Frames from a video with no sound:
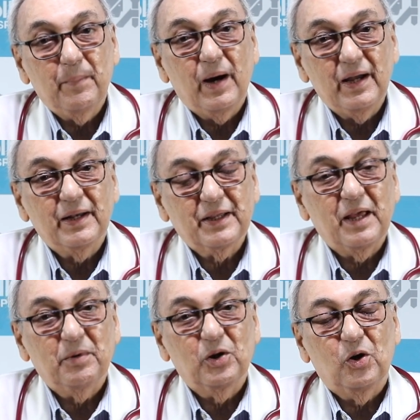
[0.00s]

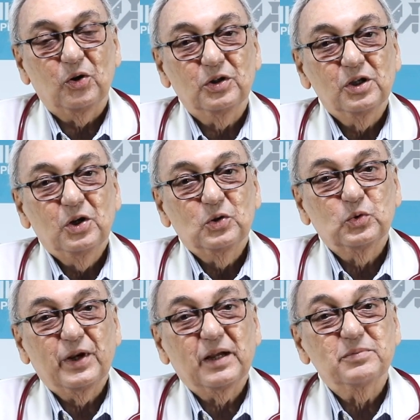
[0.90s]
along
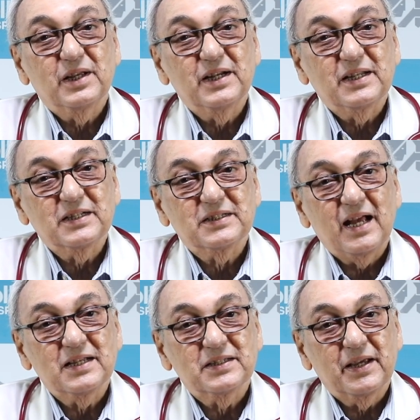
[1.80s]
to take up genetics
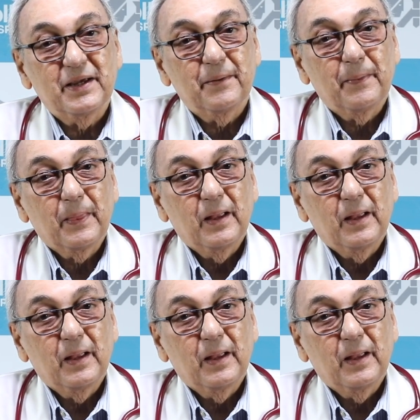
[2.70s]
as a